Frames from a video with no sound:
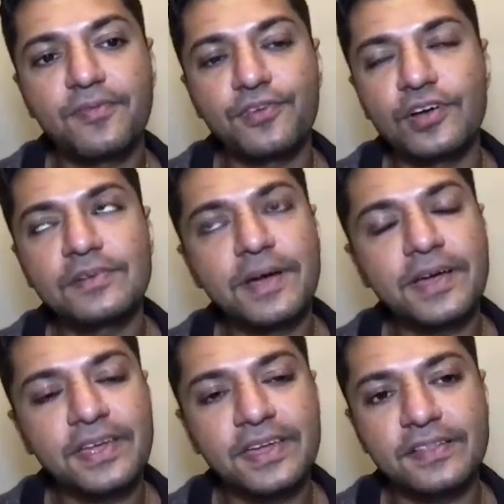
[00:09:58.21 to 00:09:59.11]
Fueled
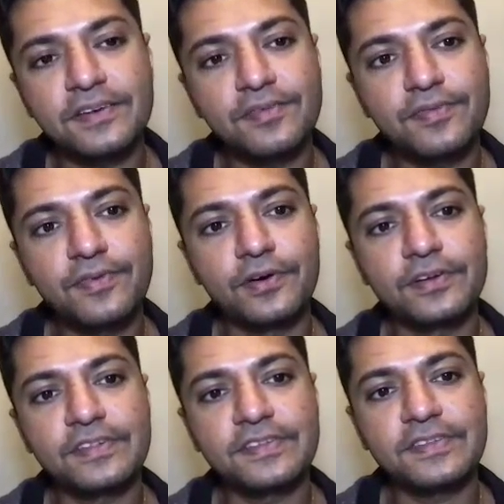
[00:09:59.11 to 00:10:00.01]
by Henry
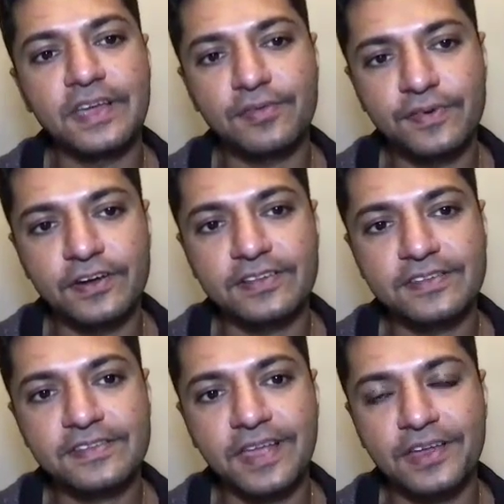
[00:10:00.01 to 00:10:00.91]
Ford's
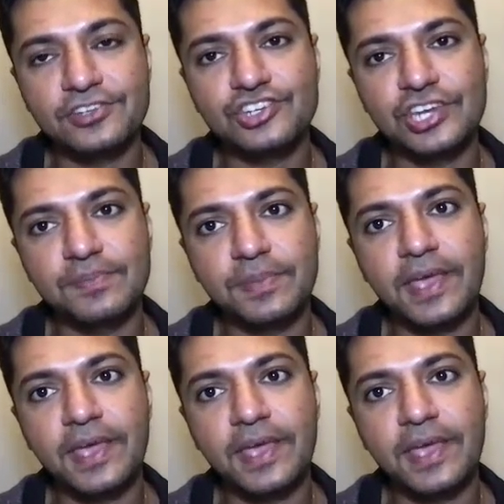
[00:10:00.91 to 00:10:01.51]
efforts and cheap